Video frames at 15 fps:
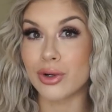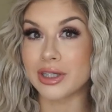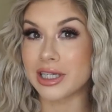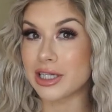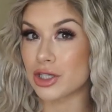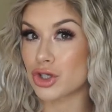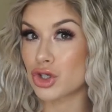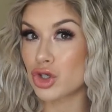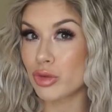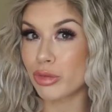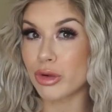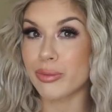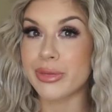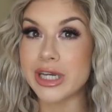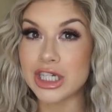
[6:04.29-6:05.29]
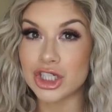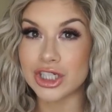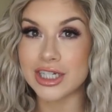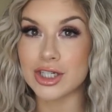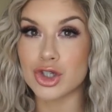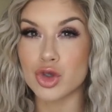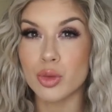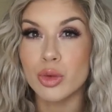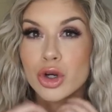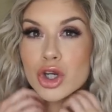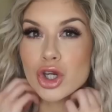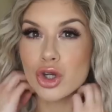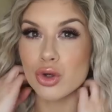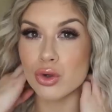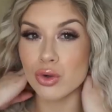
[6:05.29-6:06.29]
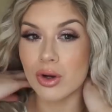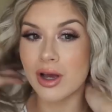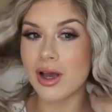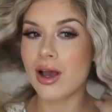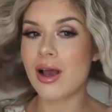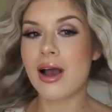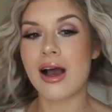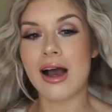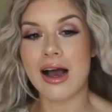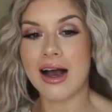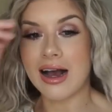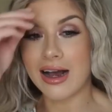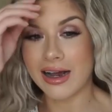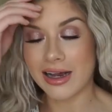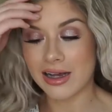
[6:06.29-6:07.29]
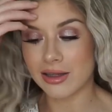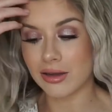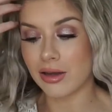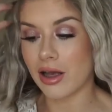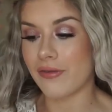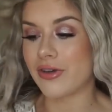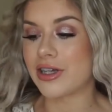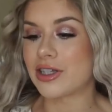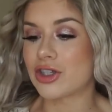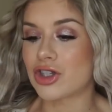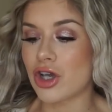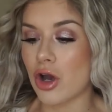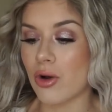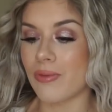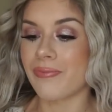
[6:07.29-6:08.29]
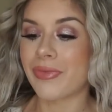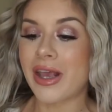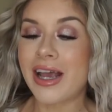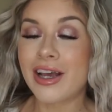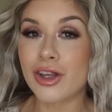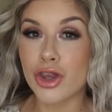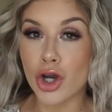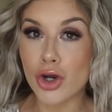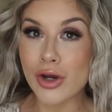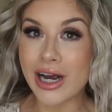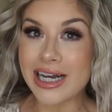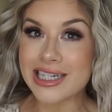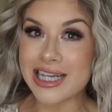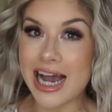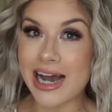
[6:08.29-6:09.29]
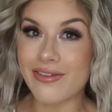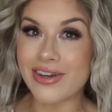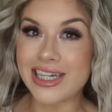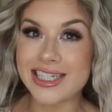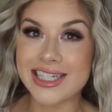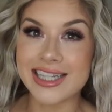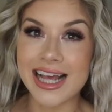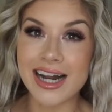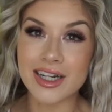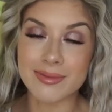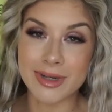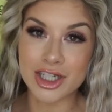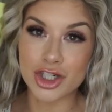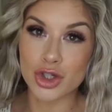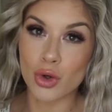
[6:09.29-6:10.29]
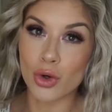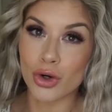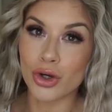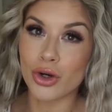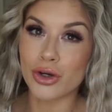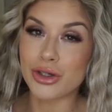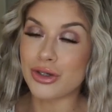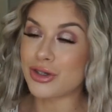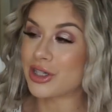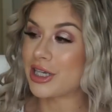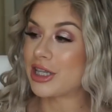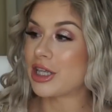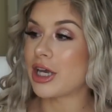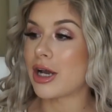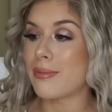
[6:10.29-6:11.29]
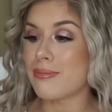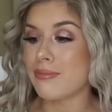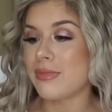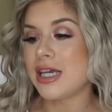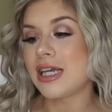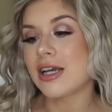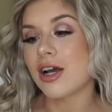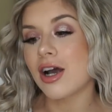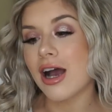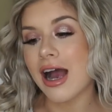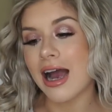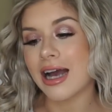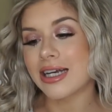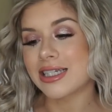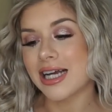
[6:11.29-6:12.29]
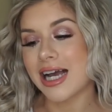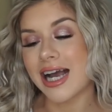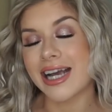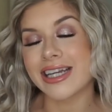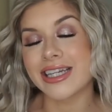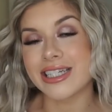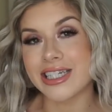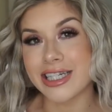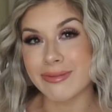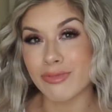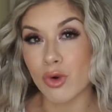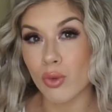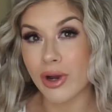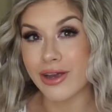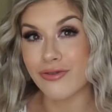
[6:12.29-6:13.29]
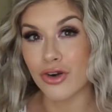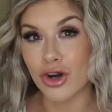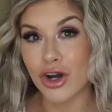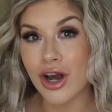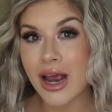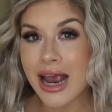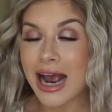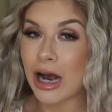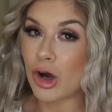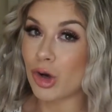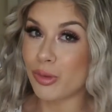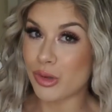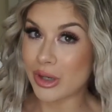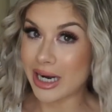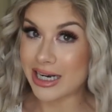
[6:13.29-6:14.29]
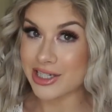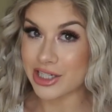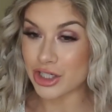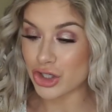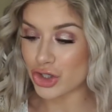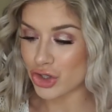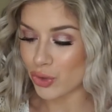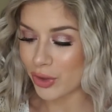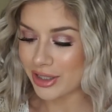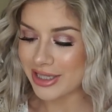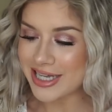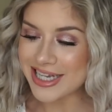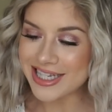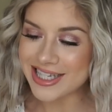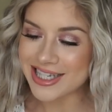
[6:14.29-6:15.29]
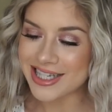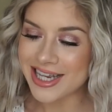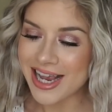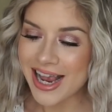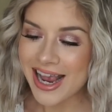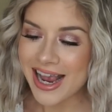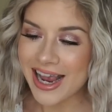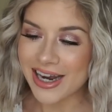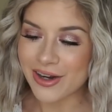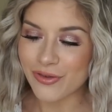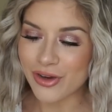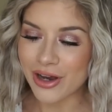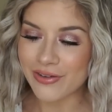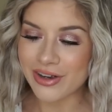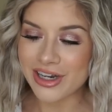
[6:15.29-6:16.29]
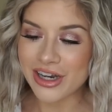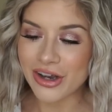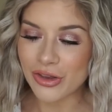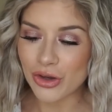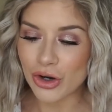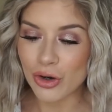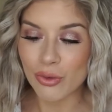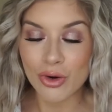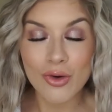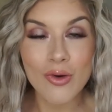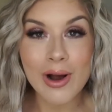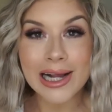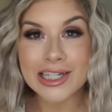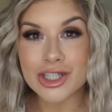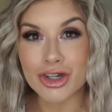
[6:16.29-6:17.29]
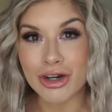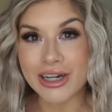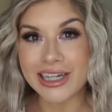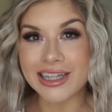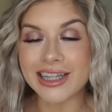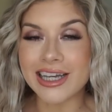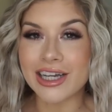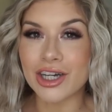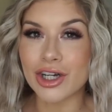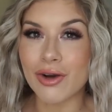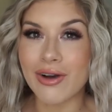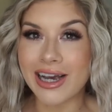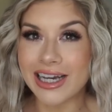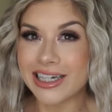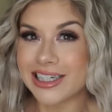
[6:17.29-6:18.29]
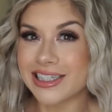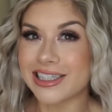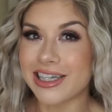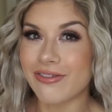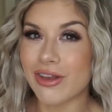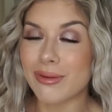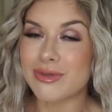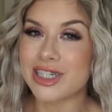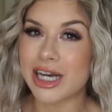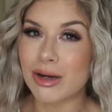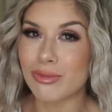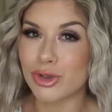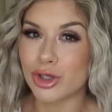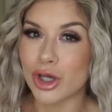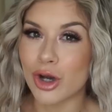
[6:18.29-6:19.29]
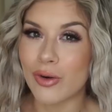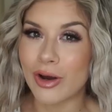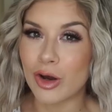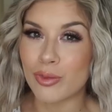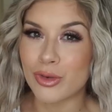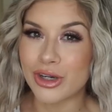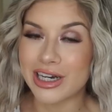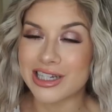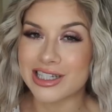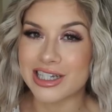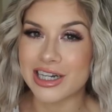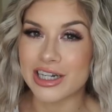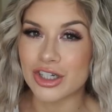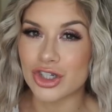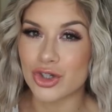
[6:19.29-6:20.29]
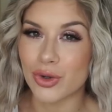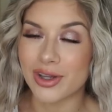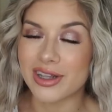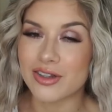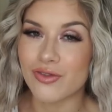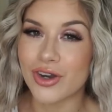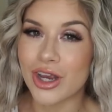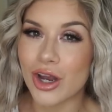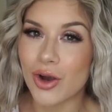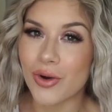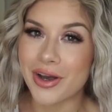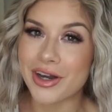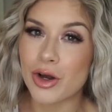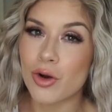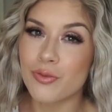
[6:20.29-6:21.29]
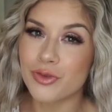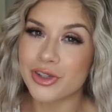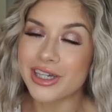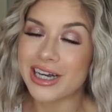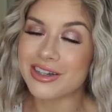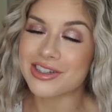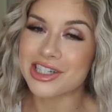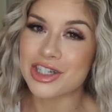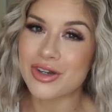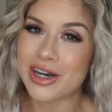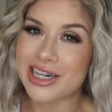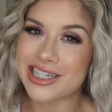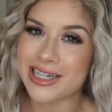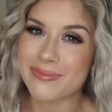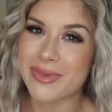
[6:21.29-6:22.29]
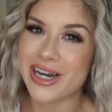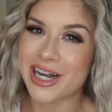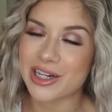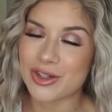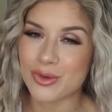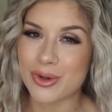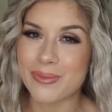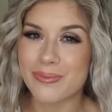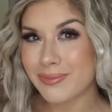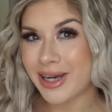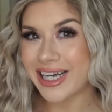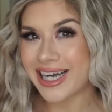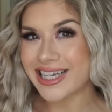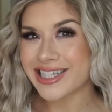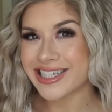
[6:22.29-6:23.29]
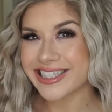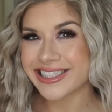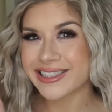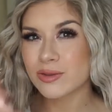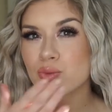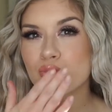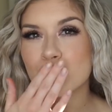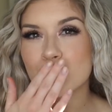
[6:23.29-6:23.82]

I think it's super beachy, super cute. I love it. So there you guys have it. That is my tutorial using the Amika High Tide Deep Waver. I hope you guys enjoyed this. And if you have any other requests or anything, go ahead and leave them down below. I hope you guys did enjoy this video, and hopefully I'll see you guys in my next one. Bye guys.